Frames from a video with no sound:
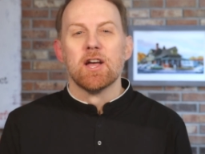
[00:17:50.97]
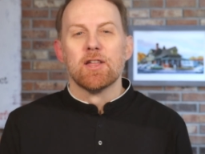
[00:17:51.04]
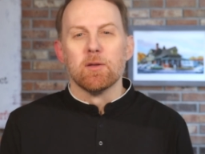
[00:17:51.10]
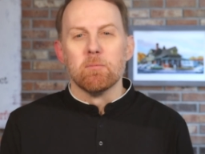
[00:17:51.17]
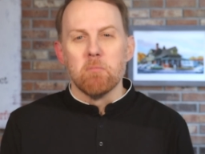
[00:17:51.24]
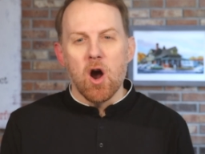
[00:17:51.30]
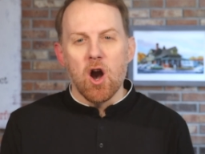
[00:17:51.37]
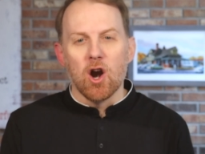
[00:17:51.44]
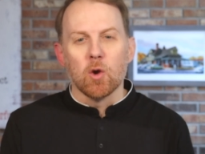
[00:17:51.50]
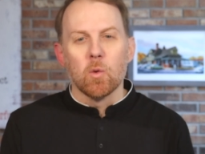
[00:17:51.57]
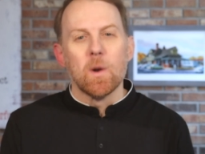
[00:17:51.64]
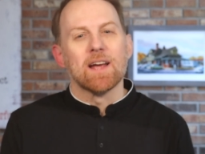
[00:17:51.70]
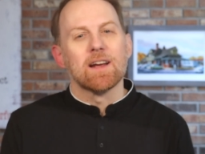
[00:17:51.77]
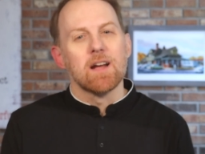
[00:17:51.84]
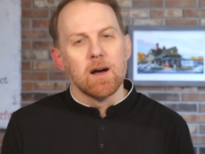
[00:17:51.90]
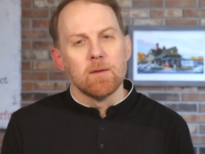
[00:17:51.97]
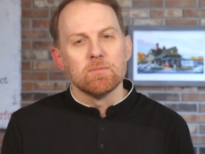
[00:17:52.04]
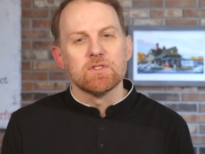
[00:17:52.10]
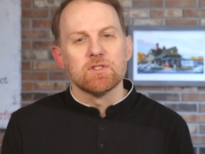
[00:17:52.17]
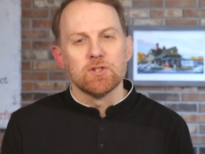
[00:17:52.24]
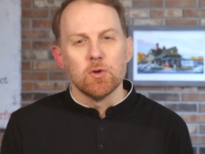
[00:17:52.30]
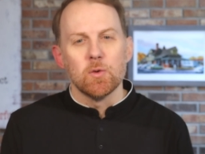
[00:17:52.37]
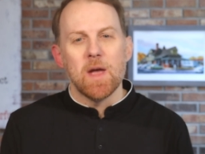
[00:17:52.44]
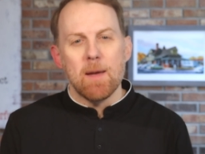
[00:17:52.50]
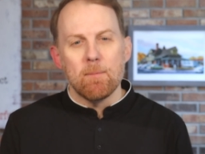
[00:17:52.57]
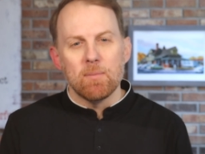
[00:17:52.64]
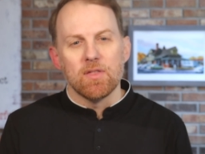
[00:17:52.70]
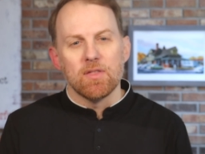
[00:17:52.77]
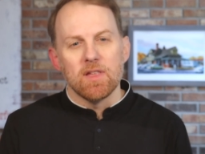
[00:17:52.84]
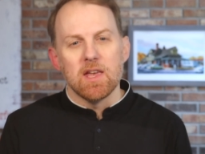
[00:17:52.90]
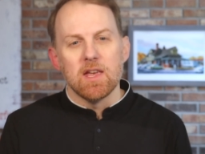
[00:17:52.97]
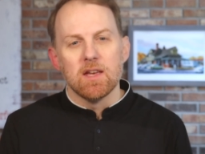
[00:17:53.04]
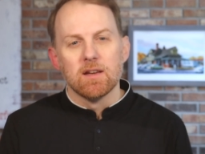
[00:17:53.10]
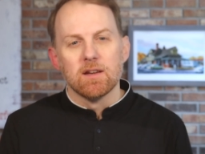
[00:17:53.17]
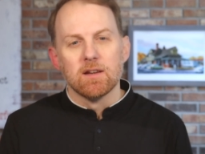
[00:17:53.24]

the mark when it comes to empathy.